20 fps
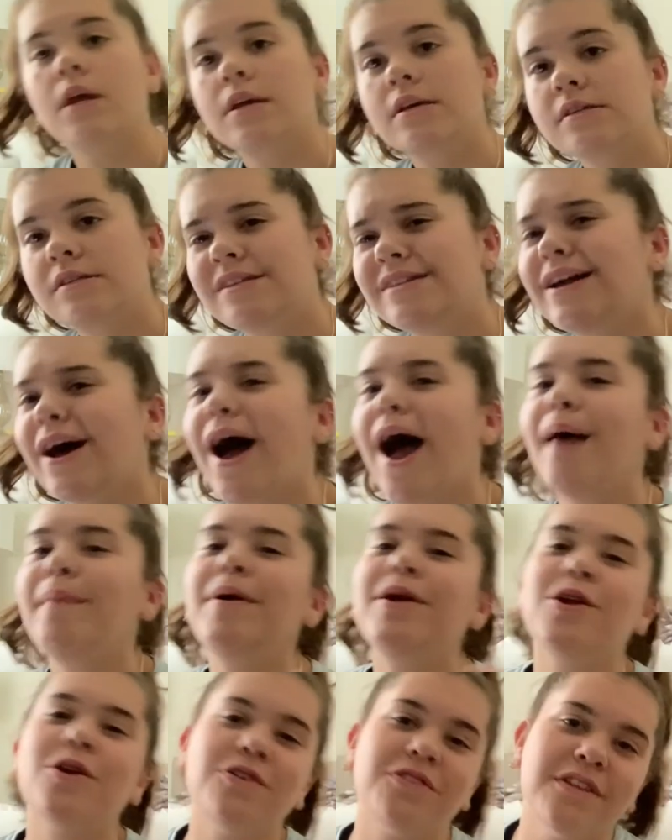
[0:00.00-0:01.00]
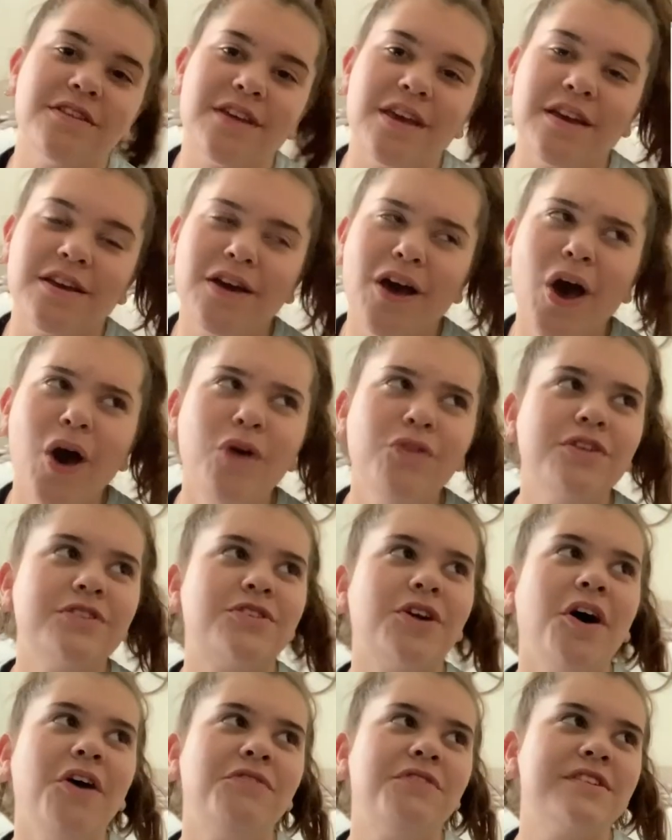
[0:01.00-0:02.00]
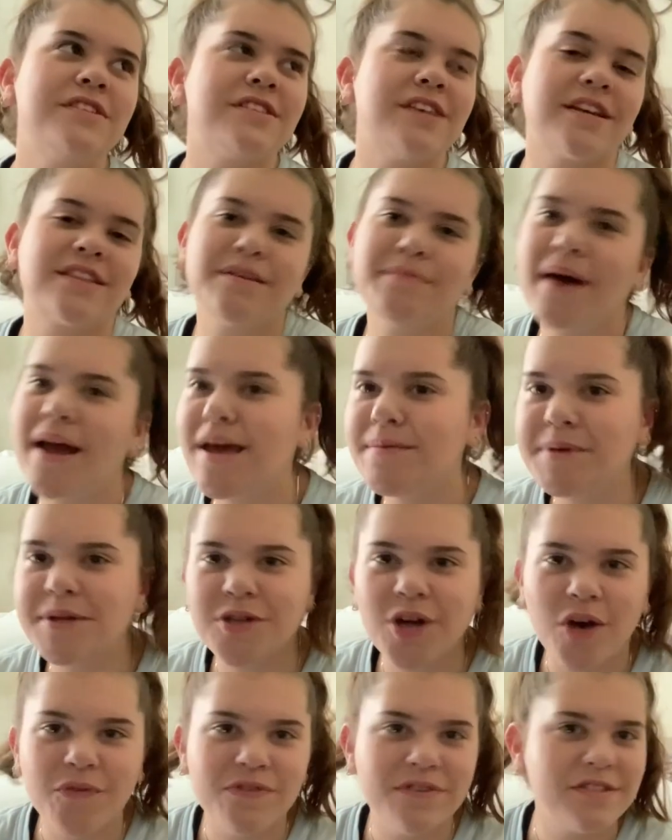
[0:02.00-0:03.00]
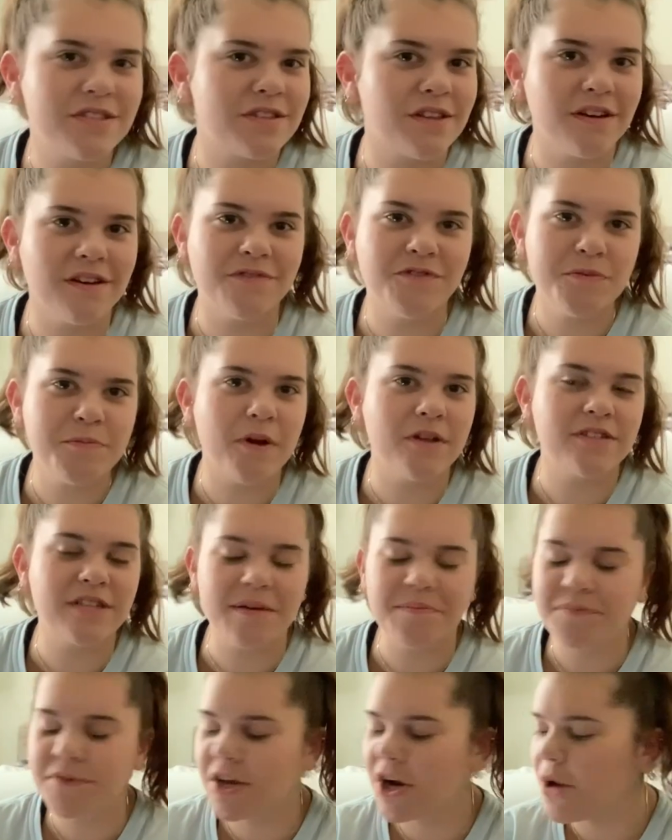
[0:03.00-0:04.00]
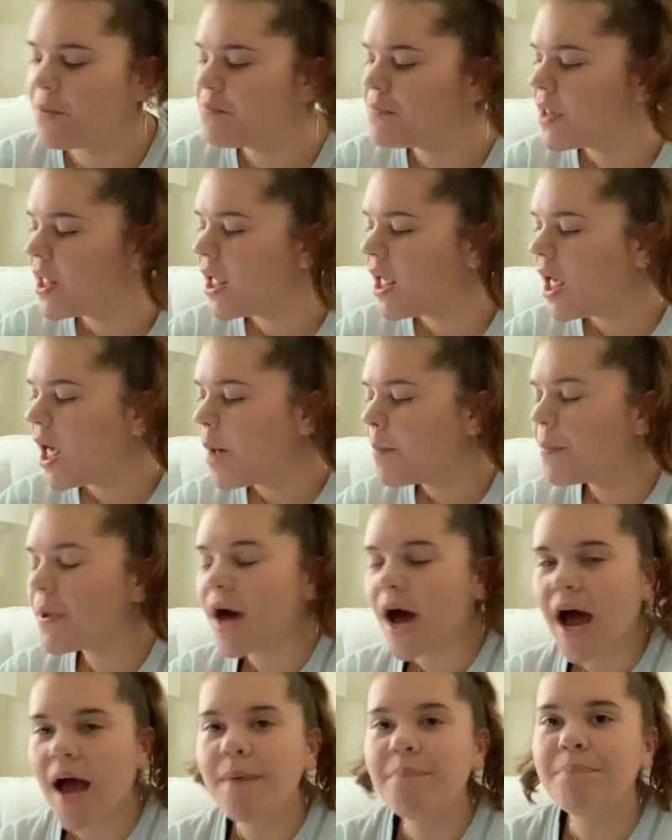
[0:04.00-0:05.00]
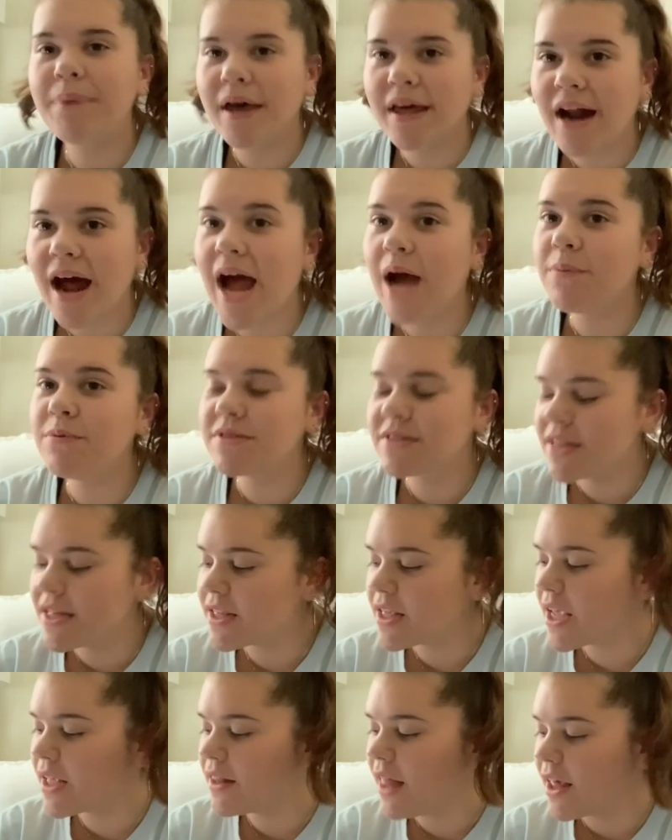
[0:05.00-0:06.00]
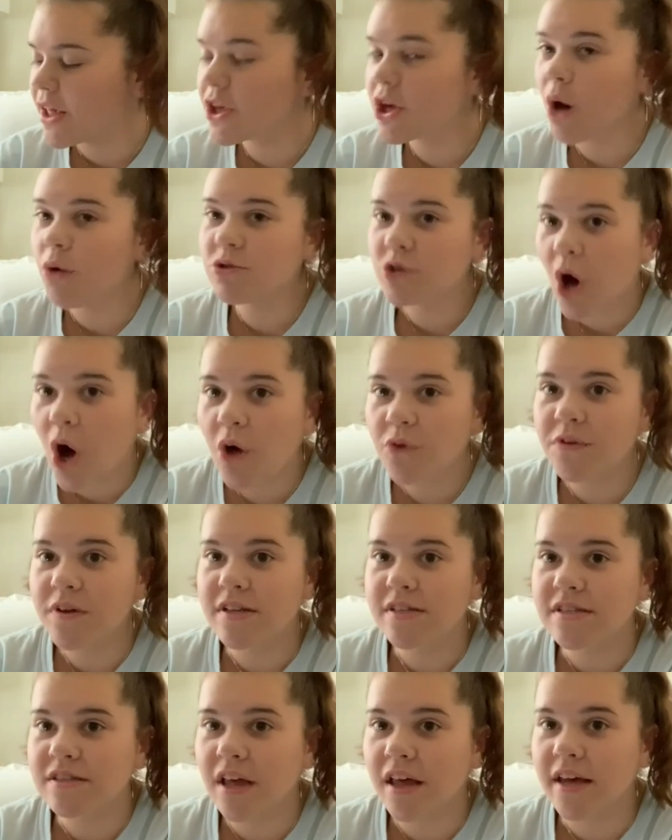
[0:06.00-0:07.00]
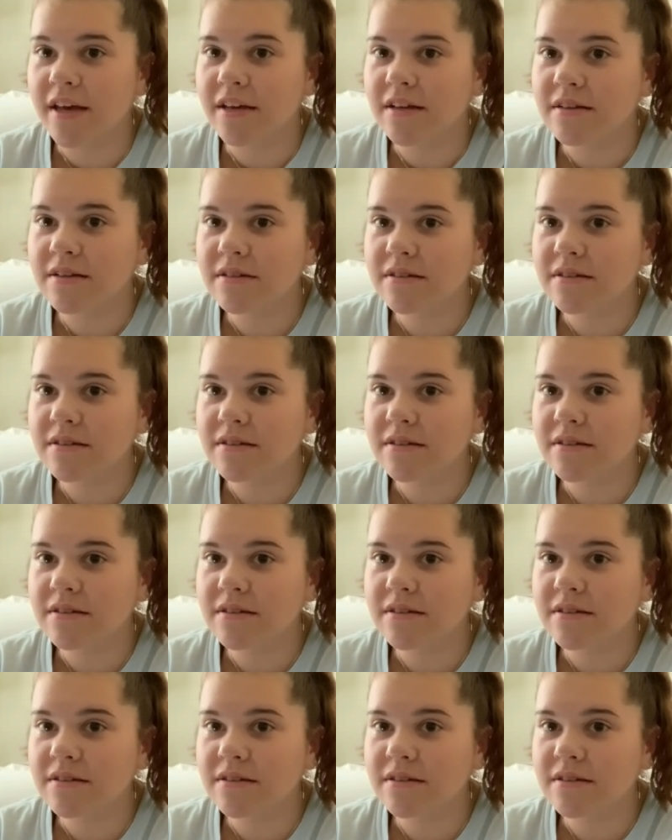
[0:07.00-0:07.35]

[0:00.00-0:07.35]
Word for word: See now, I bet you're thinking, oh, the Dolphins, like the Miami Dolphins, the football team, you know? But I bet I was thinking like, go Dolphins, like